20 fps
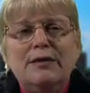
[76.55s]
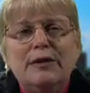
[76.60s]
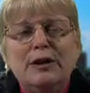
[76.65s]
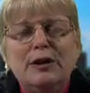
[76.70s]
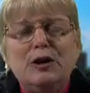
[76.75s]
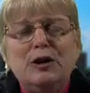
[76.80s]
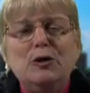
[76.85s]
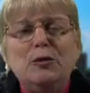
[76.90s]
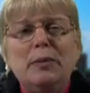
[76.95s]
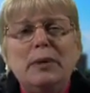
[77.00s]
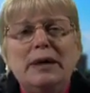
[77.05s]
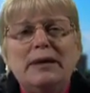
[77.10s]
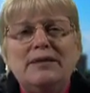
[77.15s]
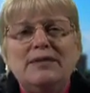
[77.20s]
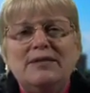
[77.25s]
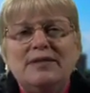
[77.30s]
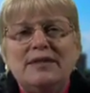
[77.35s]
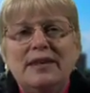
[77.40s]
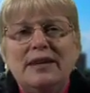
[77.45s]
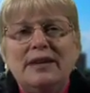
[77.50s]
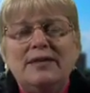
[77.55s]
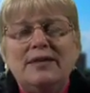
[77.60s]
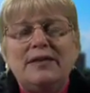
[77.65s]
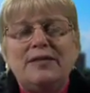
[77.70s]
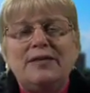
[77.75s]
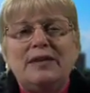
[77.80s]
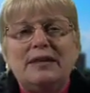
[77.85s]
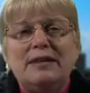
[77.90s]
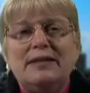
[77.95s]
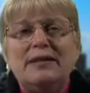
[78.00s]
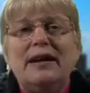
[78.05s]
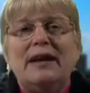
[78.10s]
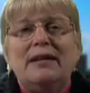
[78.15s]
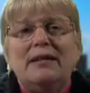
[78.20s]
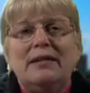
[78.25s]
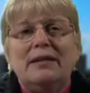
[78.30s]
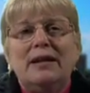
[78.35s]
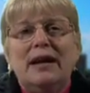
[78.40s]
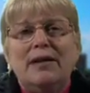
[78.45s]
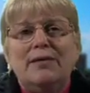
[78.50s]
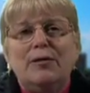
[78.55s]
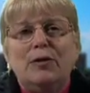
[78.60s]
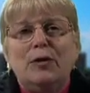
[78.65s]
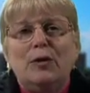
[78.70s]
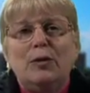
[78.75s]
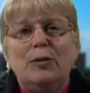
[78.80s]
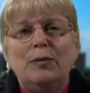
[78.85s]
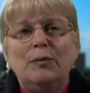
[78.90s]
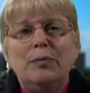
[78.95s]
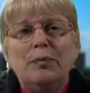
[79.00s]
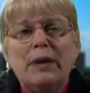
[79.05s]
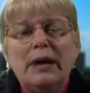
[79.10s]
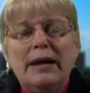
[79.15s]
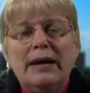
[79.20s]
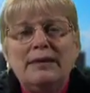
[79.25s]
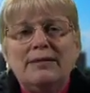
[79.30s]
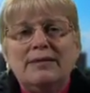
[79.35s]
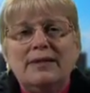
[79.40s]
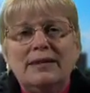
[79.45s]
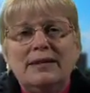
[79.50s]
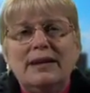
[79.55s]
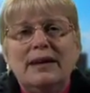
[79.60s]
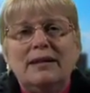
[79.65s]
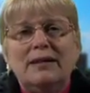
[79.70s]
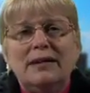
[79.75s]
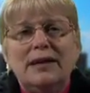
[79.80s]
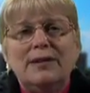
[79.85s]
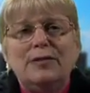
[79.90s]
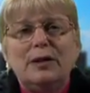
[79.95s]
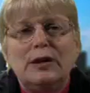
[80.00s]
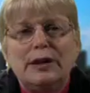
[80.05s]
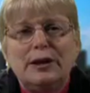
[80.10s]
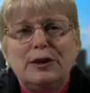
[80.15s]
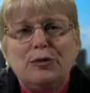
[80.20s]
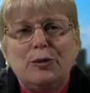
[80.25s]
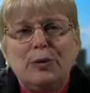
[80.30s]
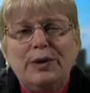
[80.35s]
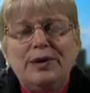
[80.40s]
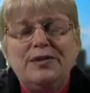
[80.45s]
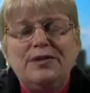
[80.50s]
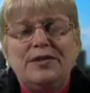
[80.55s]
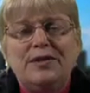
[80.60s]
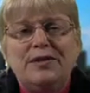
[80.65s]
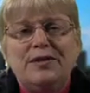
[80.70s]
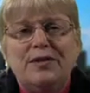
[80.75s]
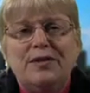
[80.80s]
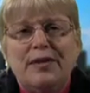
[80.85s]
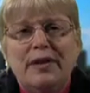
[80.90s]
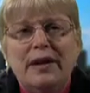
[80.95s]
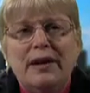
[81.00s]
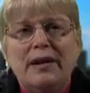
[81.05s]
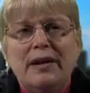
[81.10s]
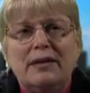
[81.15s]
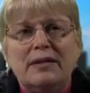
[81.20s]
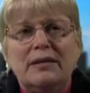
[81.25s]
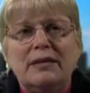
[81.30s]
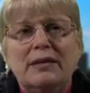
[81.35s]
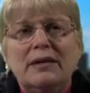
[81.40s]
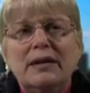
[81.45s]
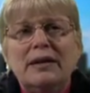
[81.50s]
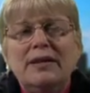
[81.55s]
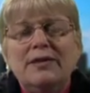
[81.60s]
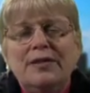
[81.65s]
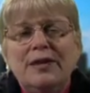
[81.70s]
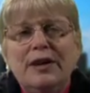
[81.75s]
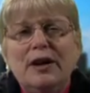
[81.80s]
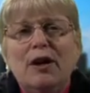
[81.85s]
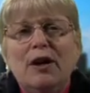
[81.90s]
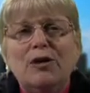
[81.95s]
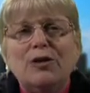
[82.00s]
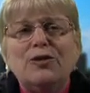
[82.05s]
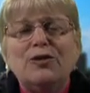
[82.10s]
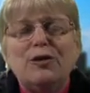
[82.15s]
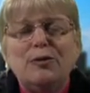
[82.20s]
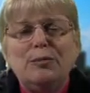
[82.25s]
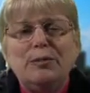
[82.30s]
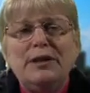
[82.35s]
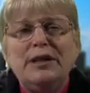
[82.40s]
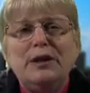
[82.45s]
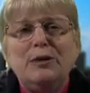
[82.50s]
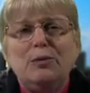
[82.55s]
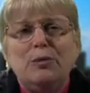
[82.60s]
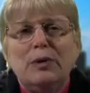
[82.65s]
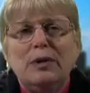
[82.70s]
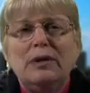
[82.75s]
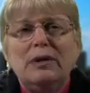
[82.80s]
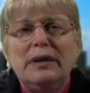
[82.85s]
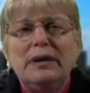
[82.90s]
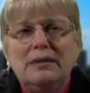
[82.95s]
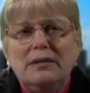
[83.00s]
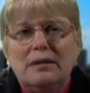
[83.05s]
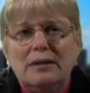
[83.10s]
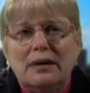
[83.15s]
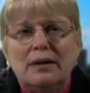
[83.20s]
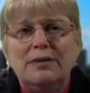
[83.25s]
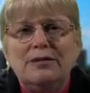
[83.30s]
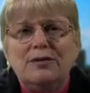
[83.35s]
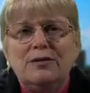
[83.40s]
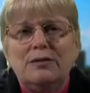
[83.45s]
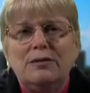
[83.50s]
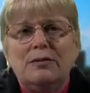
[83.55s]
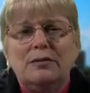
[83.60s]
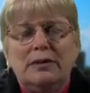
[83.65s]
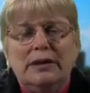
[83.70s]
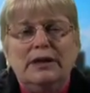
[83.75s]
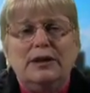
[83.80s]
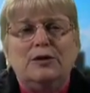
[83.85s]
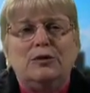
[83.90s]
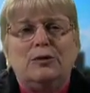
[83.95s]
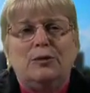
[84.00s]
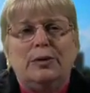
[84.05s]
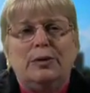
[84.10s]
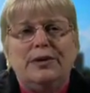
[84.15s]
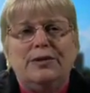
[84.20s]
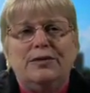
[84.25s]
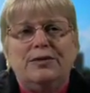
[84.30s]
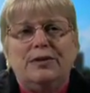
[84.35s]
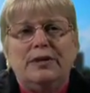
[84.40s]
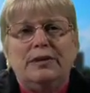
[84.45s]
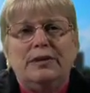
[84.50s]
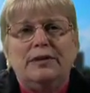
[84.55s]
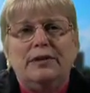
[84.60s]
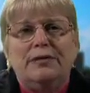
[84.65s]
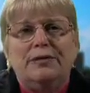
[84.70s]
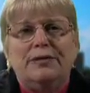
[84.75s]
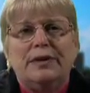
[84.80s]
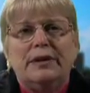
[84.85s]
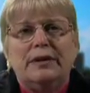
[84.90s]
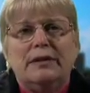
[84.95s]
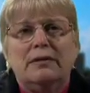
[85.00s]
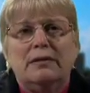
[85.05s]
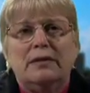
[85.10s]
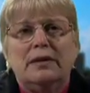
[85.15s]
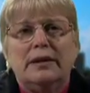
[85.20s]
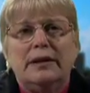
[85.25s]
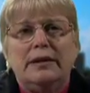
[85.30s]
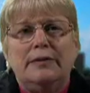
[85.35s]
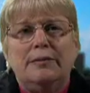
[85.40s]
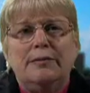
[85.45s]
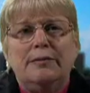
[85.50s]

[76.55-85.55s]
then you may see that the debt level, as the debt level increases, then the R sub D really does increase significantly.